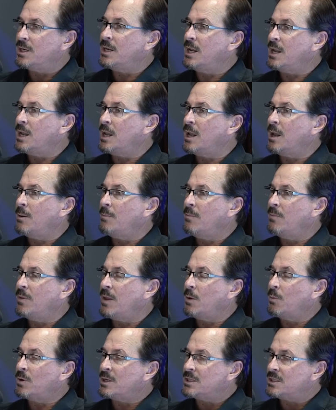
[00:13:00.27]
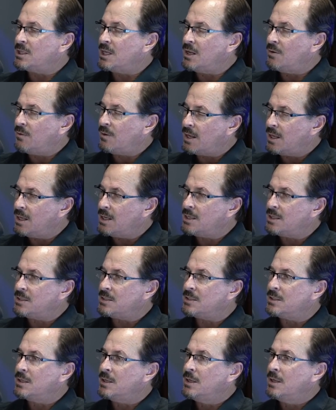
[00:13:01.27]
sin to Him. They receive
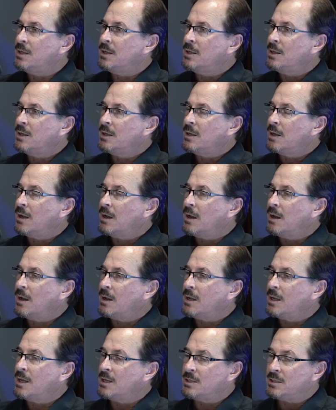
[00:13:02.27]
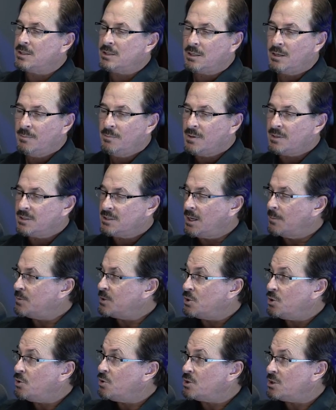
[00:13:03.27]
His uh, His
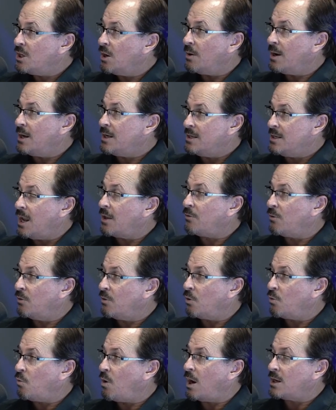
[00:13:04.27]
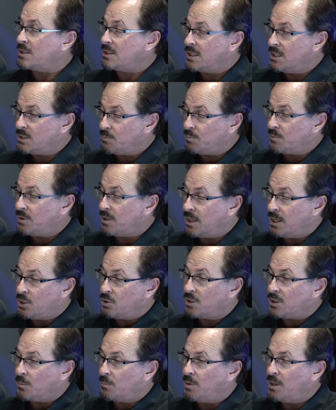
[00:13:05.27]
substitutionary death on the cross. His He
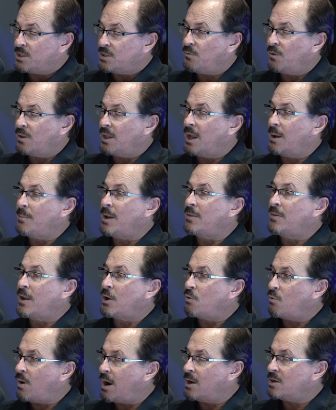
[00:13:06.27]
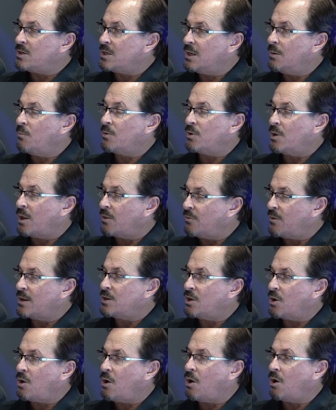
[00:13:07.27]
took the place for them, and they cry out to Him with an
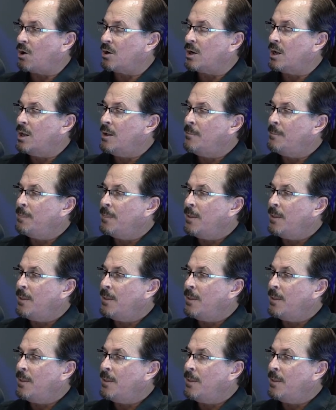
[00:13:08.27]
authentic heart.